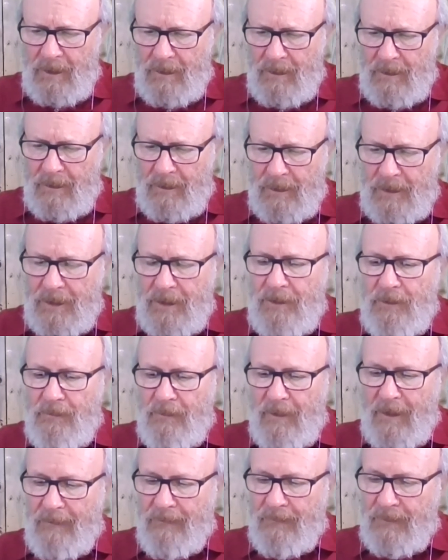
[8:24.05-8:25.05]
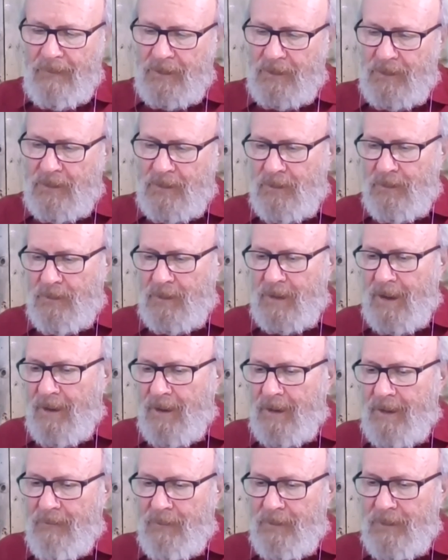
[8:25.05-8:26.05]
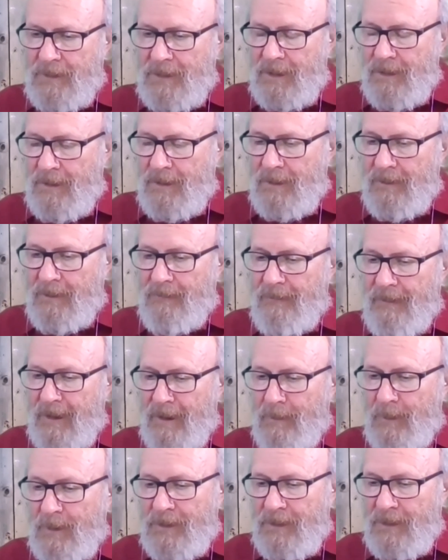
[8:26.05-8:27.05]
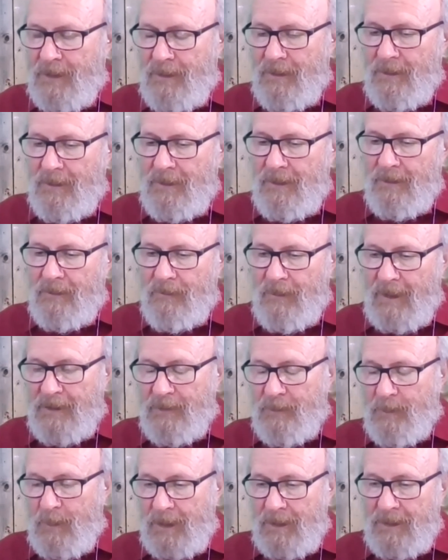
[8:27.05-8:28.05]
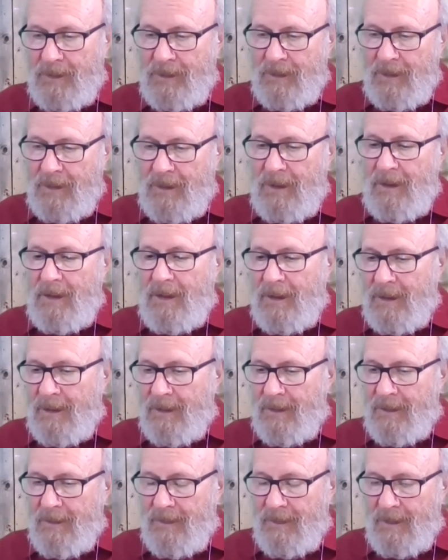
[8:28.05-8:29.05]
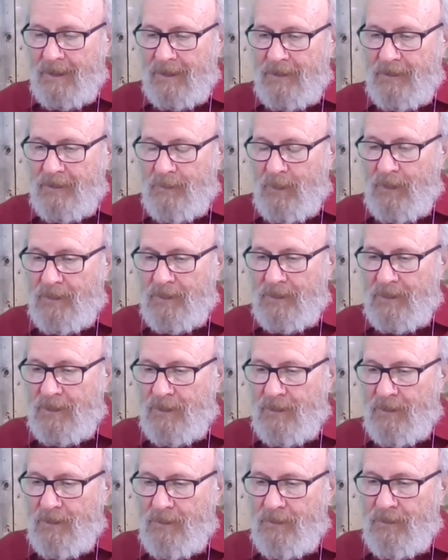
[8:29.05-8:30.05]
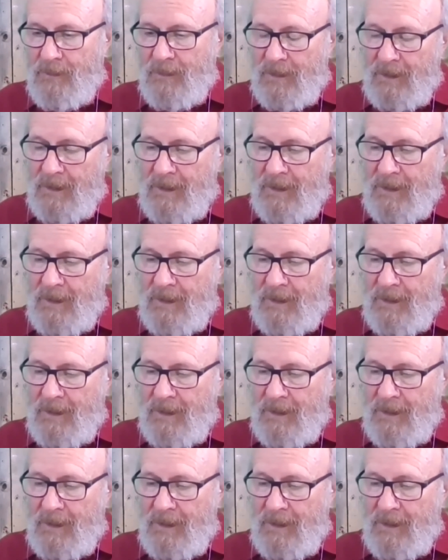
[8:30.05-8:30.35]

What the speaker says: Continued reference to caregiver-centered and family-centered respite as opposed to